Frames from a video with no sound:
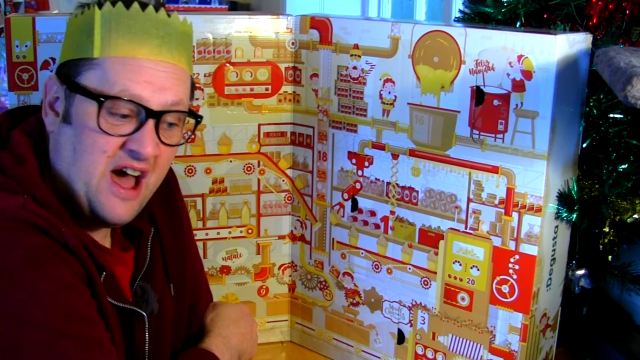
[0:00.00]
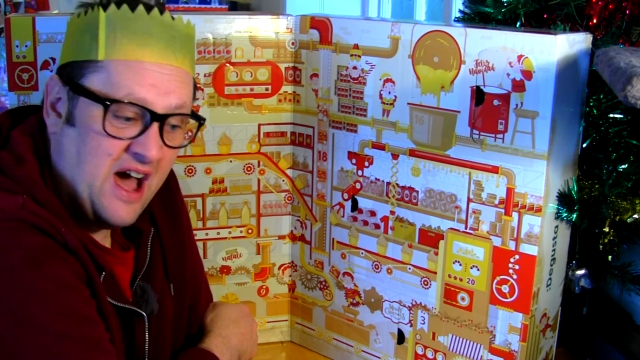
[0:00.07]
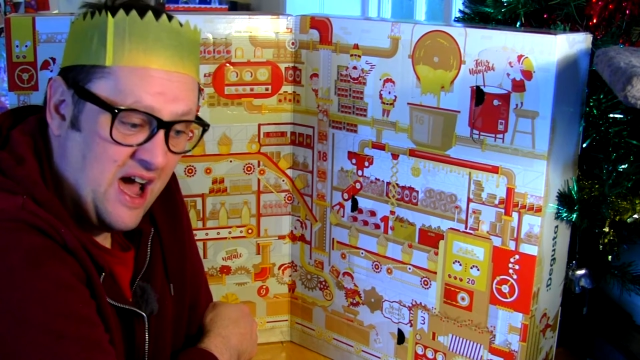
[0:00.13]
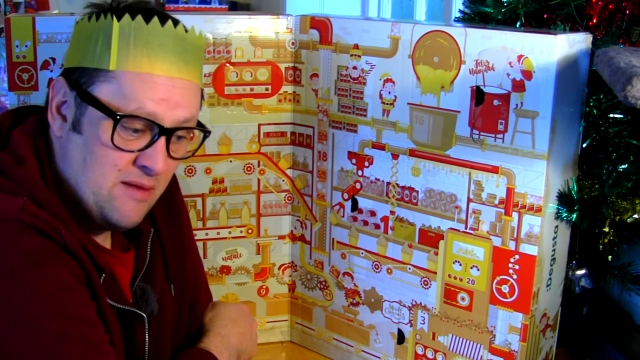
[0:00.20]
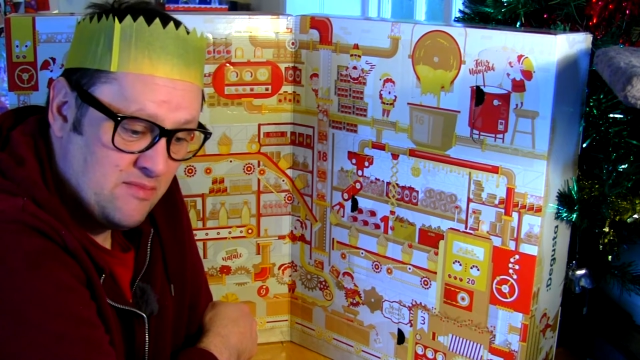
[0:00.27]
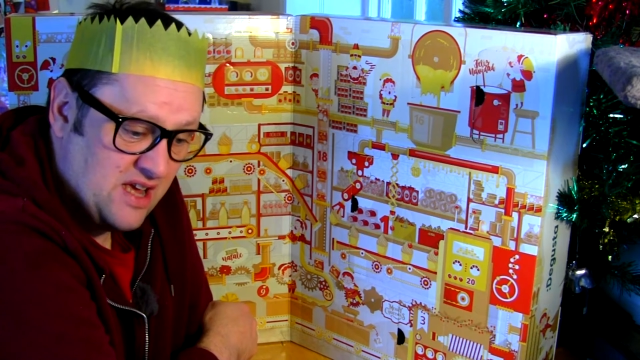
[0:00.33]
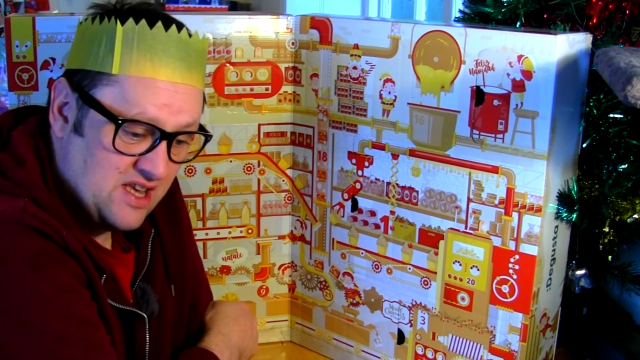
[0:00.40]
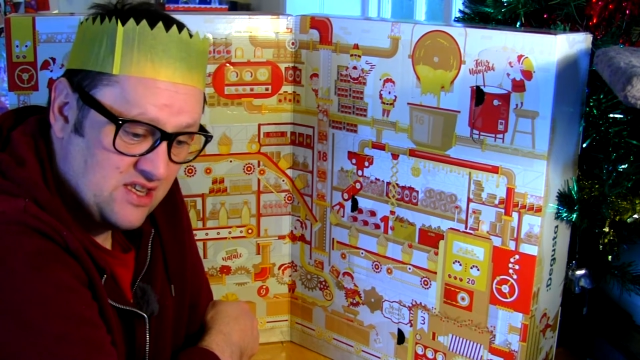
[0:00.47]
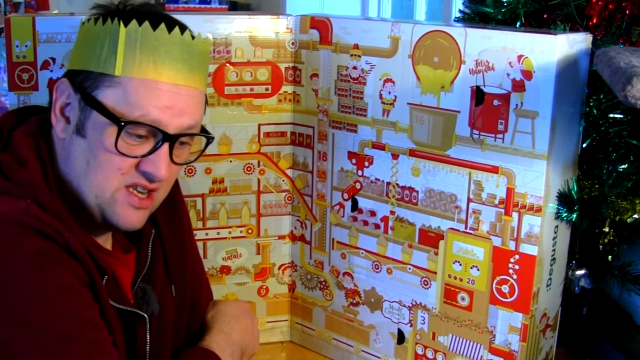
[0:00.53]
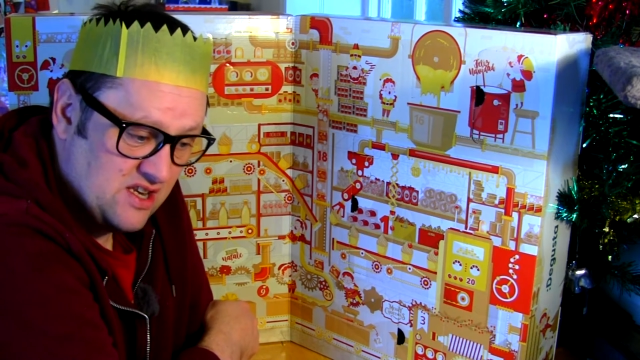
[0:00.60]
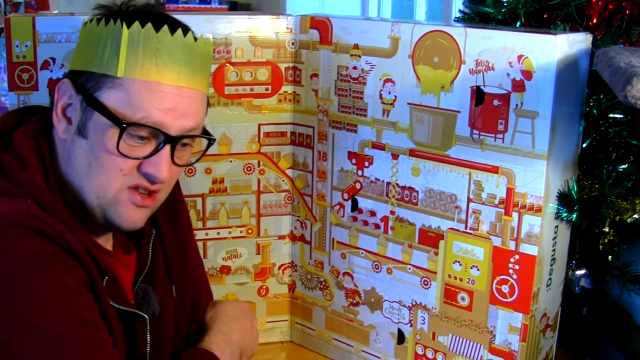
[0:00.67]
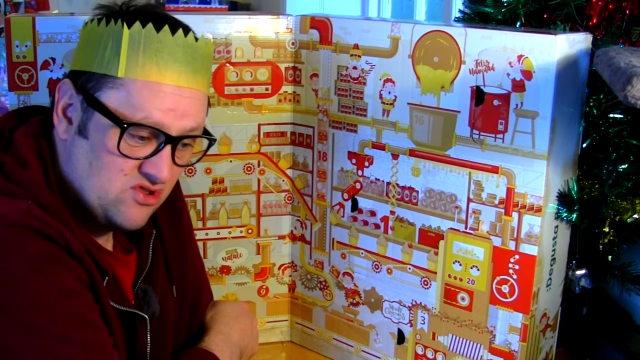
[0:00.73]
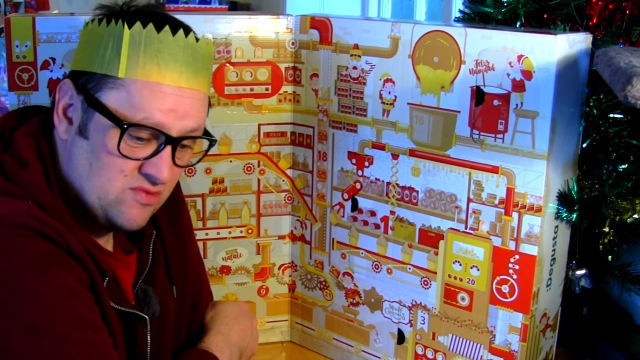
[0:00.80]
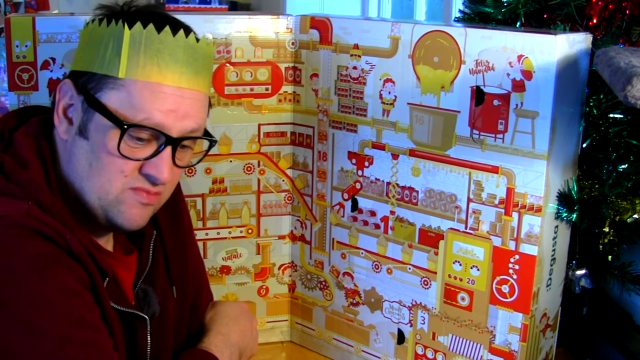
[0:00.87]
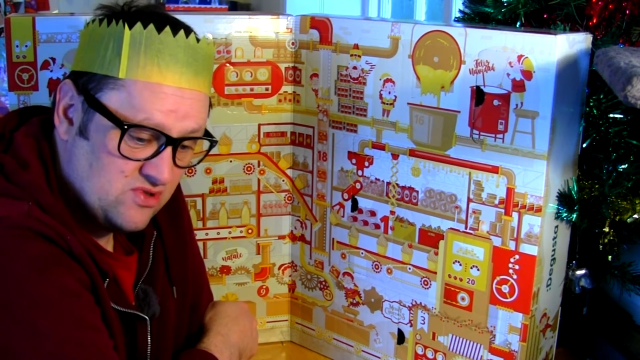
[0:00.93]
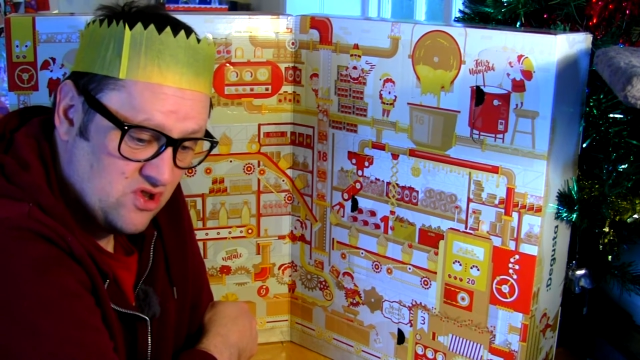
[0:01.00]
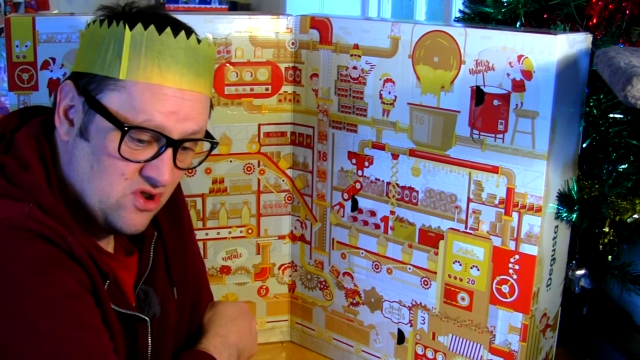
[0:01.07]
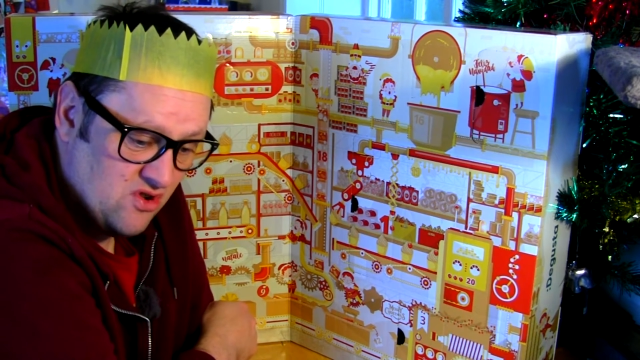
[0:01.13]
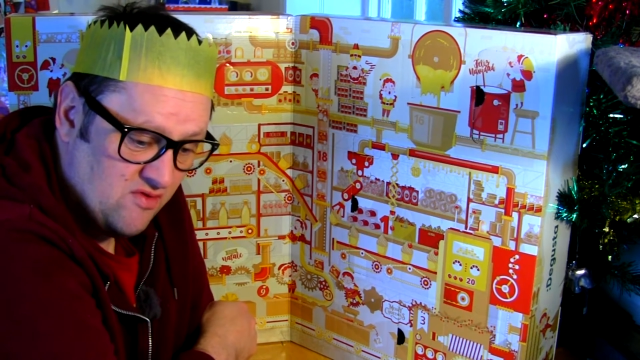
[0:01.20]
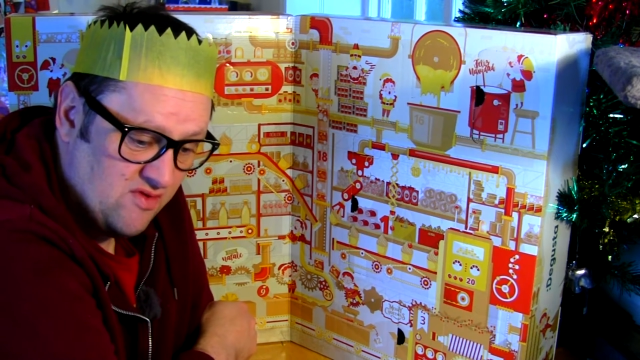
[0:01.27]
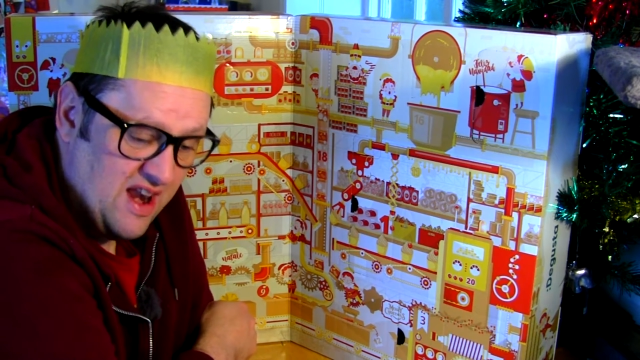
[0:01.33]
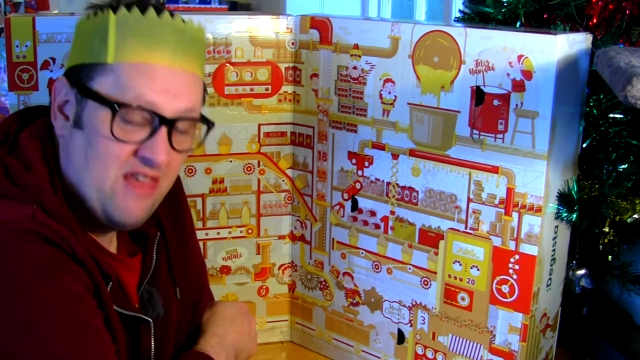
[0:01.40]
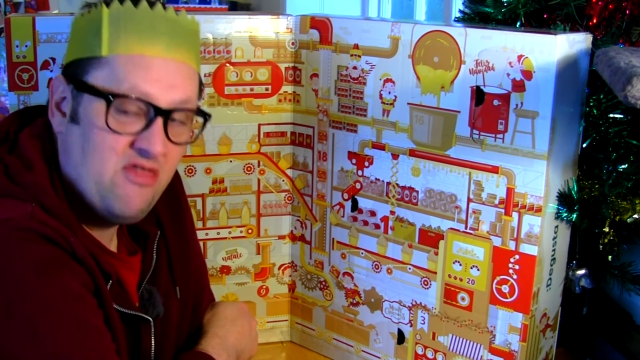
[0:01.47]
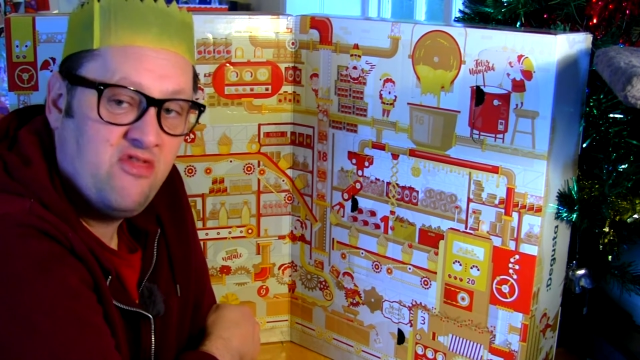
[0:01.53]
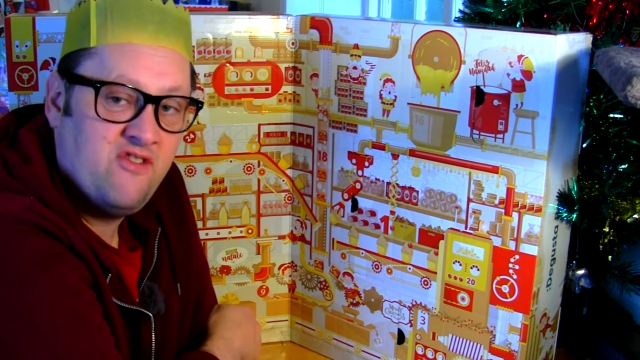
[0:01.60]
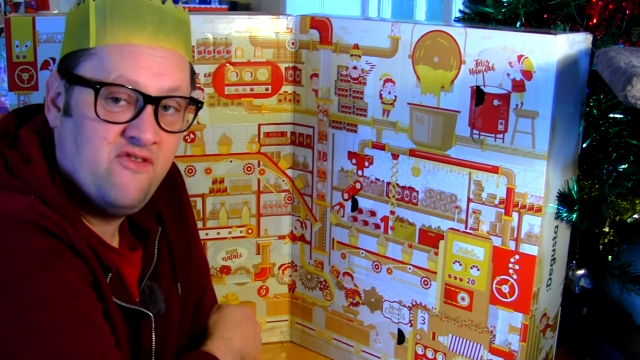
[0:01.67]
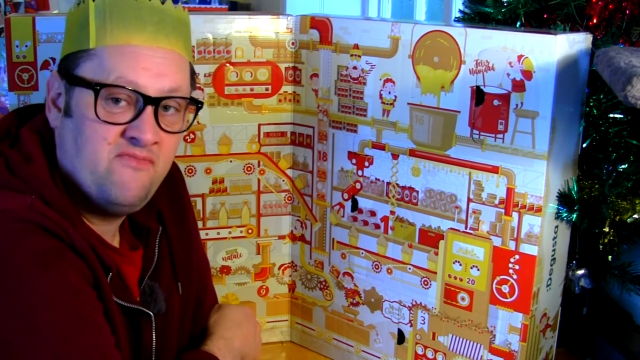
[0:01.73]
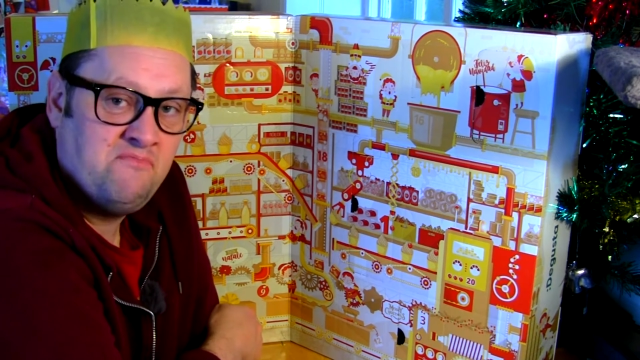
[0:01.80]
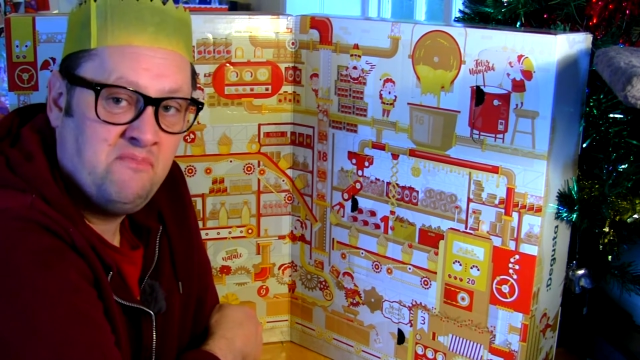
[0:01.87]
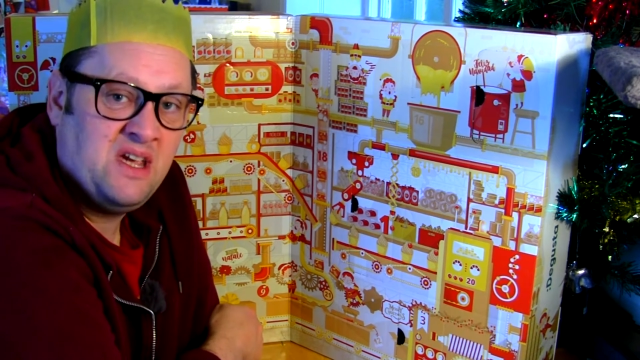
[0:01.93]
I'm guessing it's some sort of length
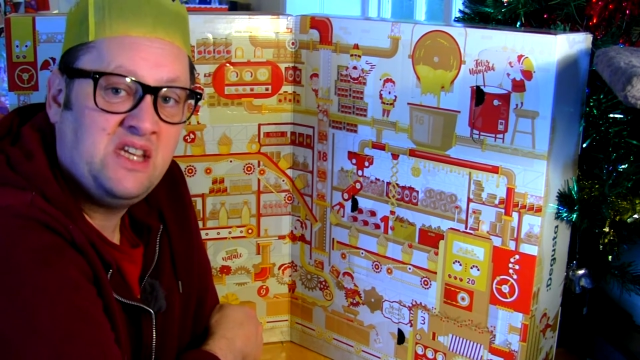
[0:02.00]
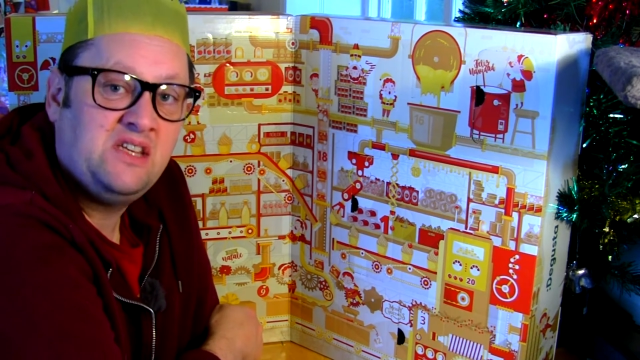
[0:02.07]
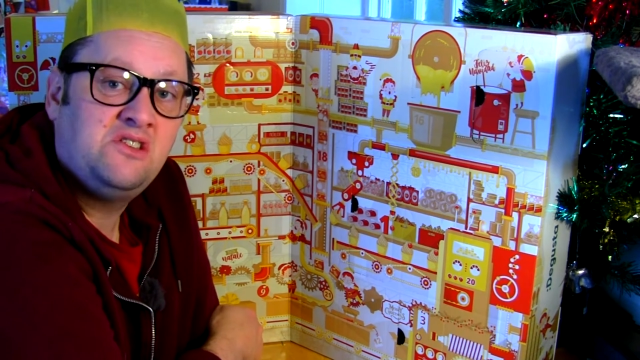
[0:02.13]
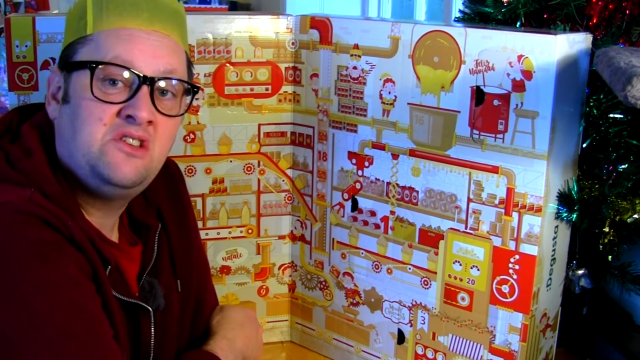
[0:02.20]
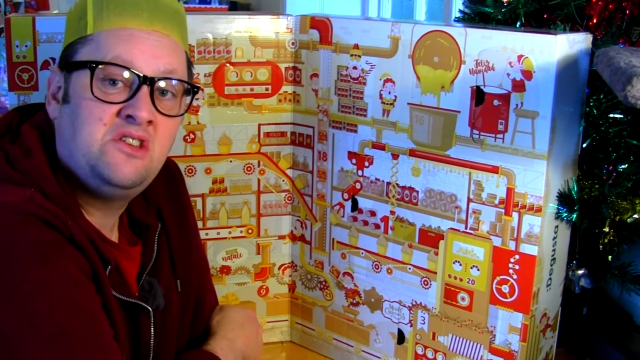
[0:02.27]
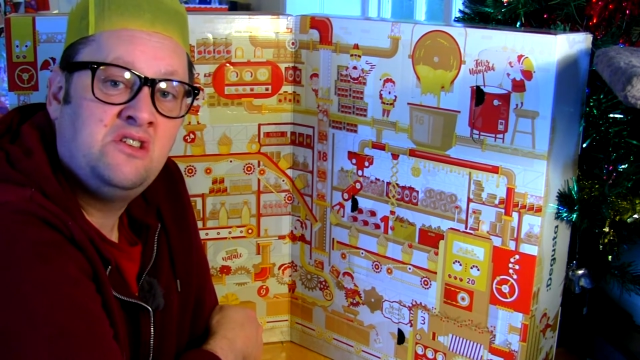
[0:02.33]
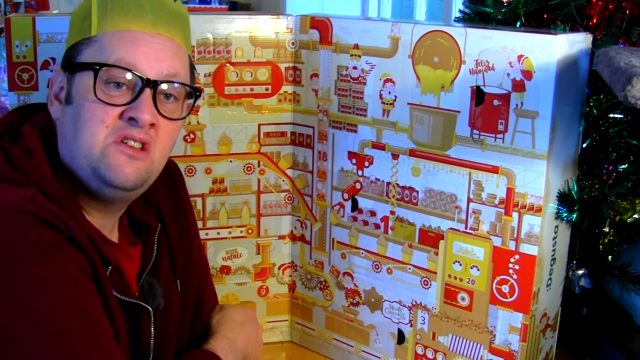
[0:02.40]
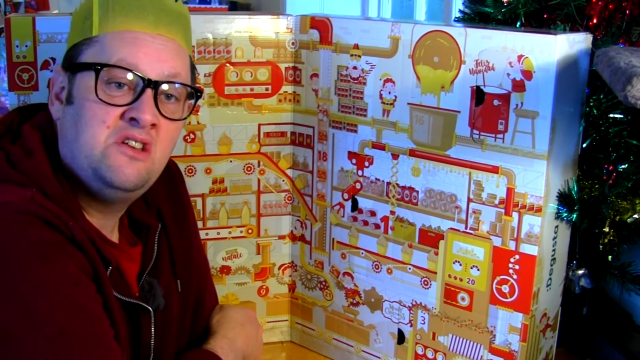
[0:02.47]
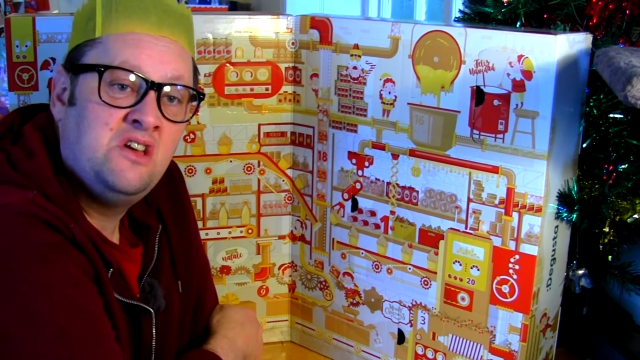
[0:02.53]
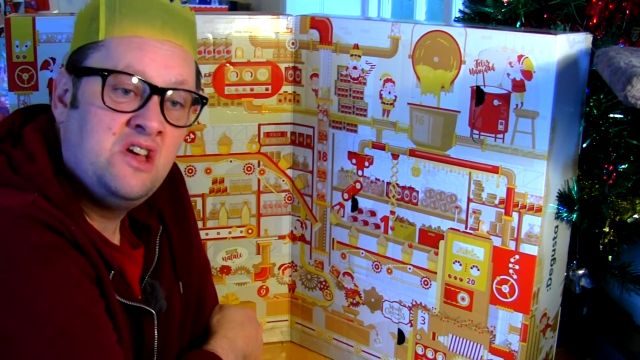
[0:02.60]
of meat